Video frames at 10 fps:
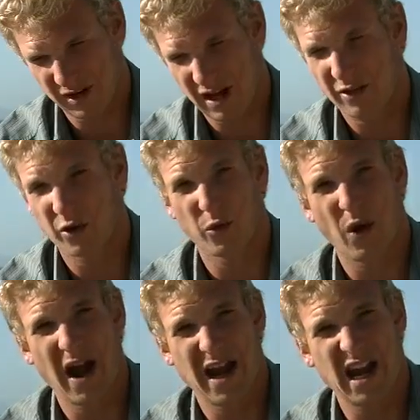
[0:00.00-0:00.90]
together
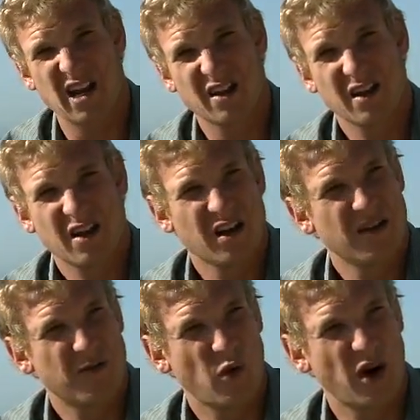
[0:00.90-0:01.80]
right
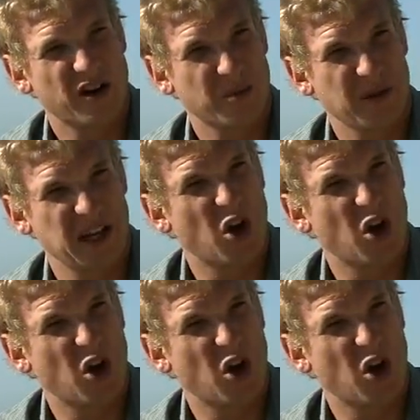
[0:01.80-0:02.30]
for it to be